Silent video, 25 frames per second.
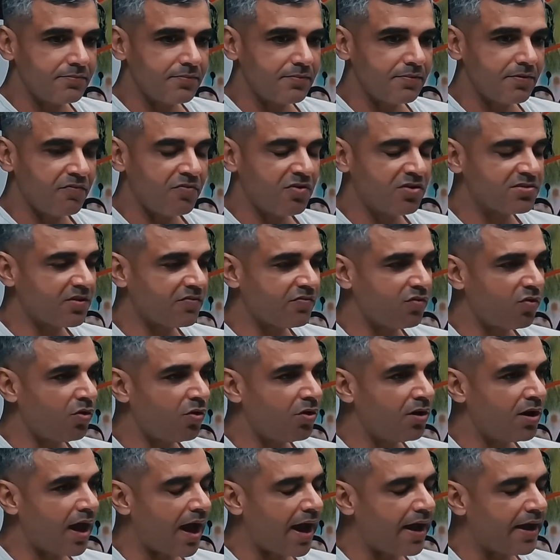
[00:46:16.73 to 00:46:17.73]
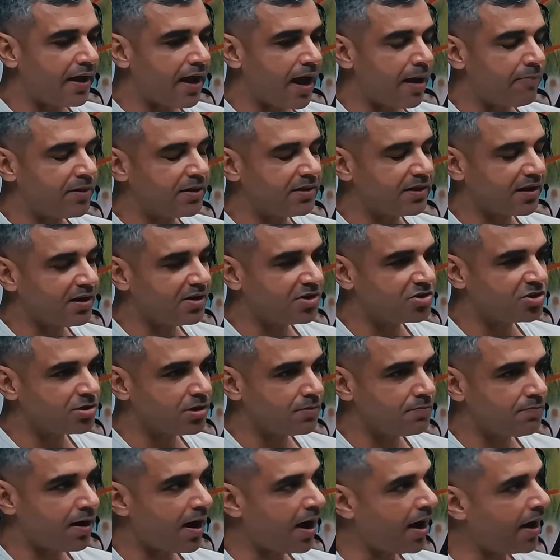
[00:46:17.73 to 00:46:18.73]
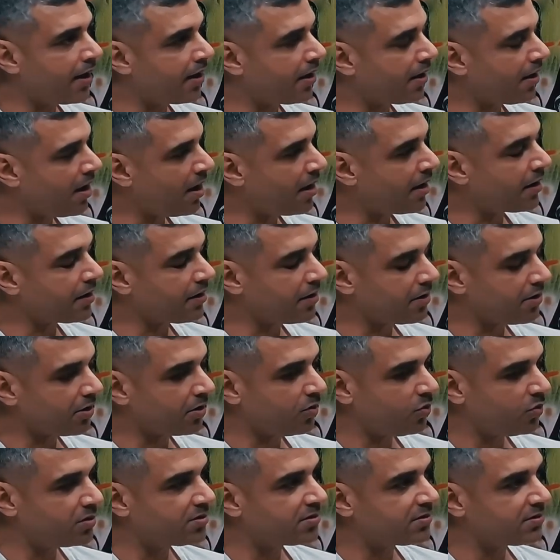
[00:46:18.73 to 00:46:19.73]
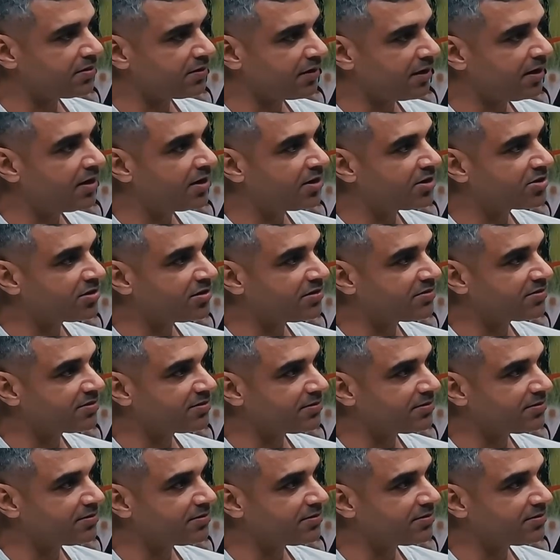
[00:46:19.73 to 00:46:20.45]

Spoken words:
First of all, I'm not a clinician, but I recruit clinicians.